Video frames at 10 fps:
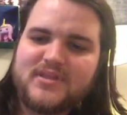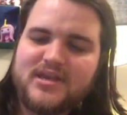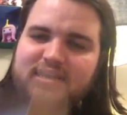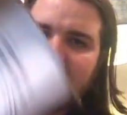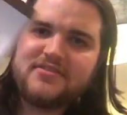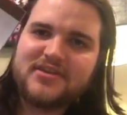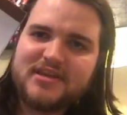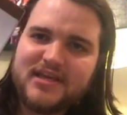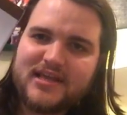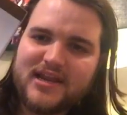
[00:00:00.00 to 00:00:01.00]
Nathan
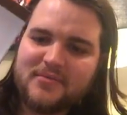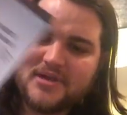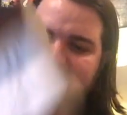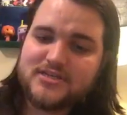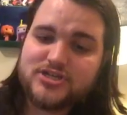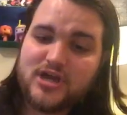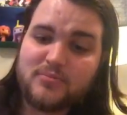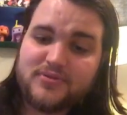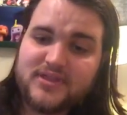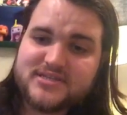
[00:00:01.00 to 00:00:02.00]
did an amazing job
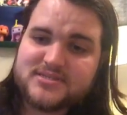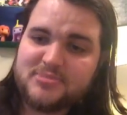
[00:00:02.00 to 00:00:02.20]
with this.